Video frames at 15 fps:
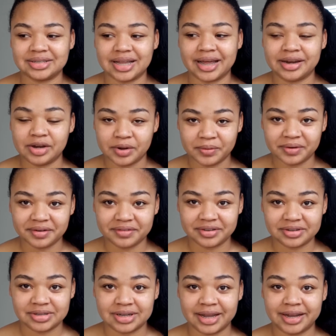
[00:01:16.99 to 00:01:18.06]
I know what it
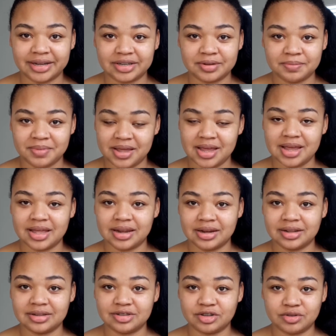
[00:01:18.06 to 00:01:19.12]
feels like to be in a
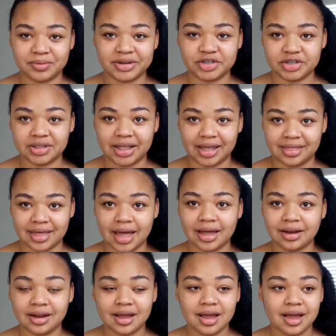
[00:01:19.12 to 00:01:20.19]
situation like that.